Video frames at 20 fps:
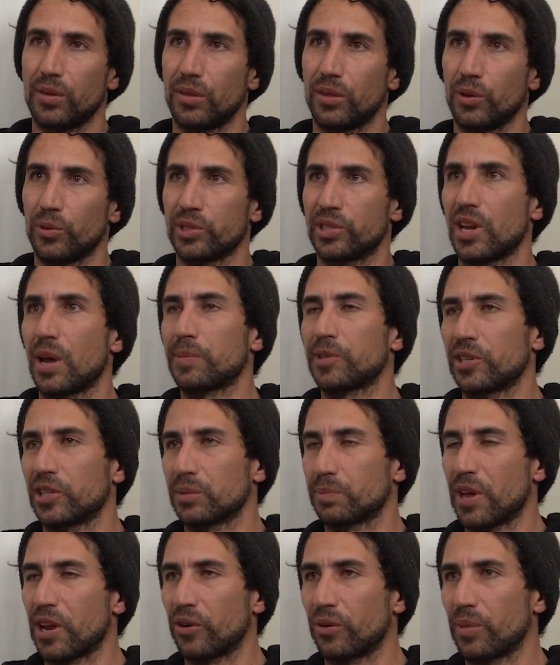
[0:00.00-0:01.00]
There was an upstairs
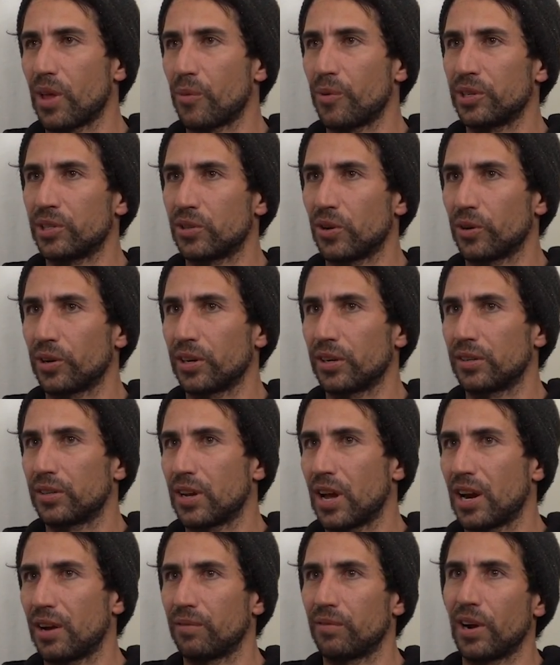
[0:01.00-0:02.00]
bedroom that we started
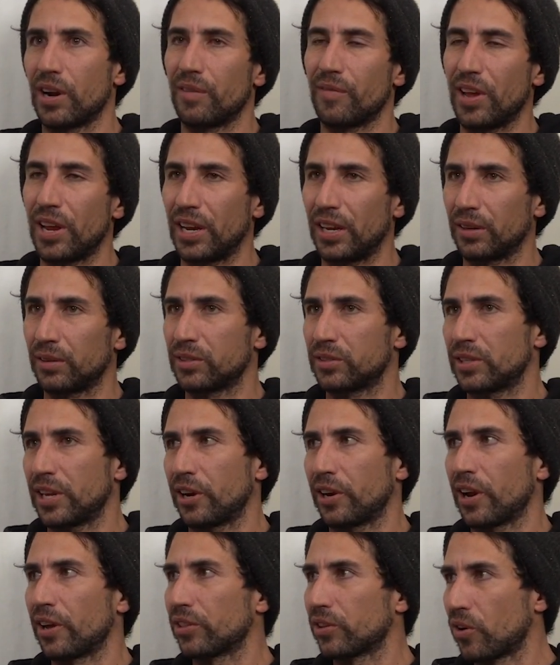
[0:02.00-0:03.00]
kind of renovating,
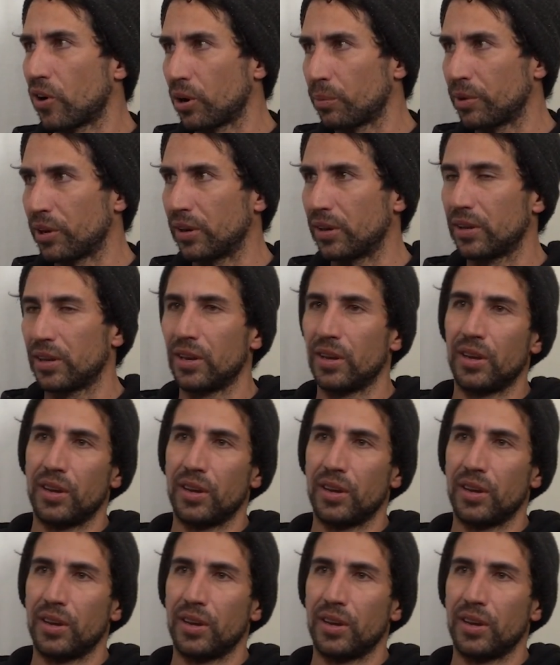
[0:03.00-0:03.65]
tearing out the carpet.